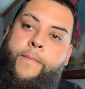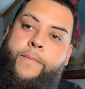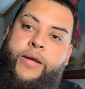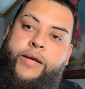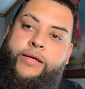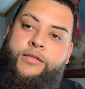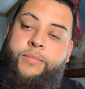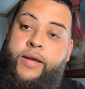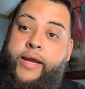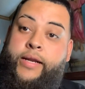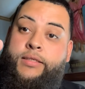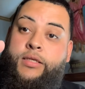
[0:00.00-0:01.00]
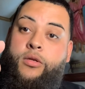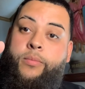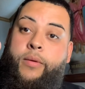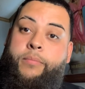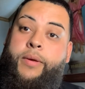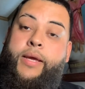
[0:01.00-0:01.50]
because my hand is a little
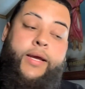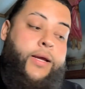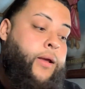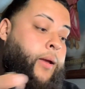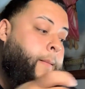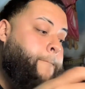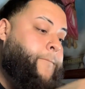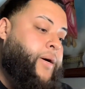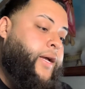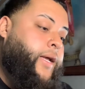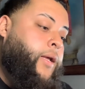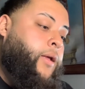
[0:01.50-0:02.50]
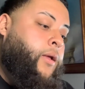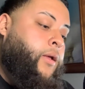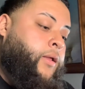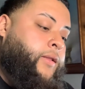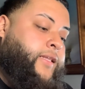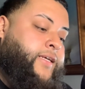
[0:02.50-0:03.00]
bit big. But
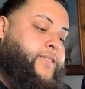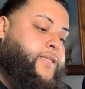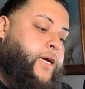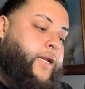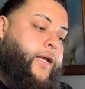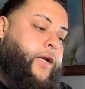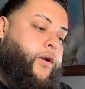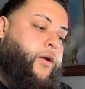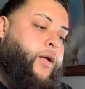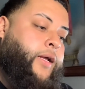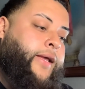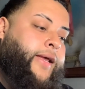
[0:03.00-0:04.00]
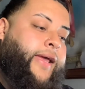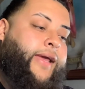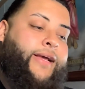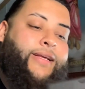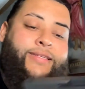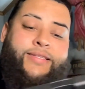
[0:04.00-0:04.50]
this gun here
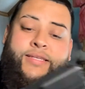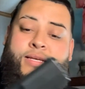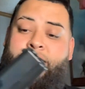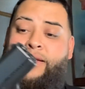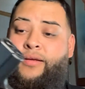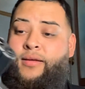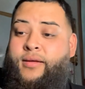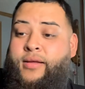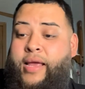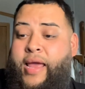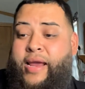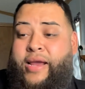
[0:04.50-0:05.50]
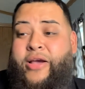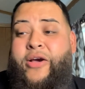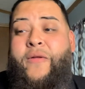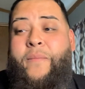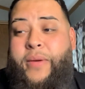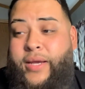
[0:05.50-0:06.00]
is and
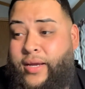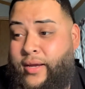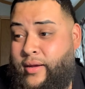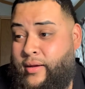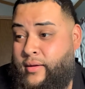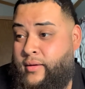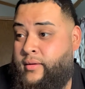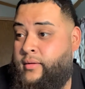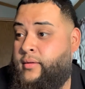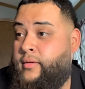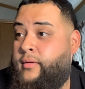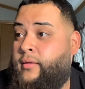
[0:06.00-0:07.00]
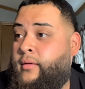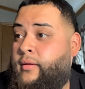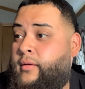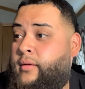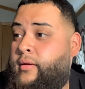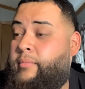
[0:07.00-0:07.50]
could be
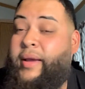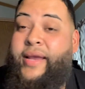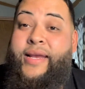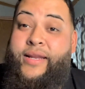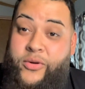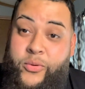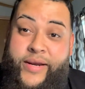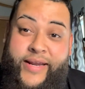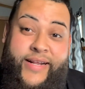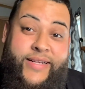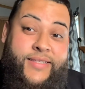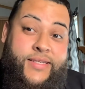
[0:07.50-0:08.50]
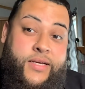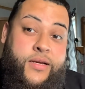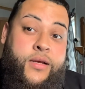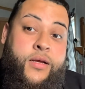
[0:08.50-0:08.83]
my new EDC.